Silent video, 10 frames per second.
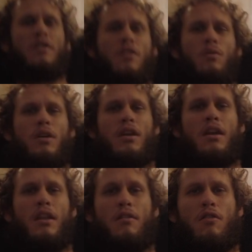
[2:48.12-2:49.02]
be doing
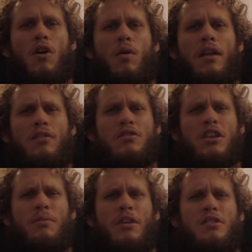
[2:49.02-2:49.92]
it at low
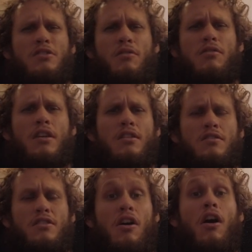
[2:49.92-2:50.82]
energy because you think
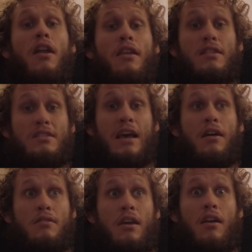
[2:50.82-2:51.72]
there's an audience
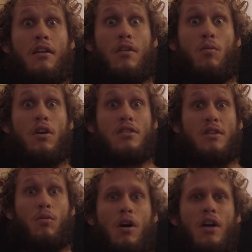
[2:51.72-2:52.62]
out there that wants
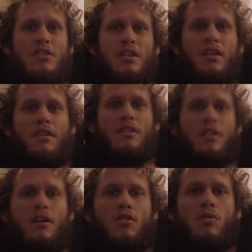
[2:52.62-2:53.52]
to watch it
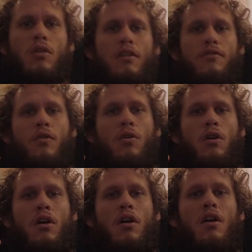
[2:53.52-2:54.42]
at,
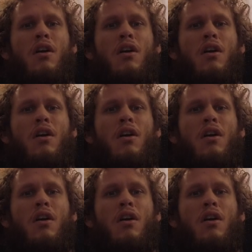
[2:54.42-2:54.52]
24,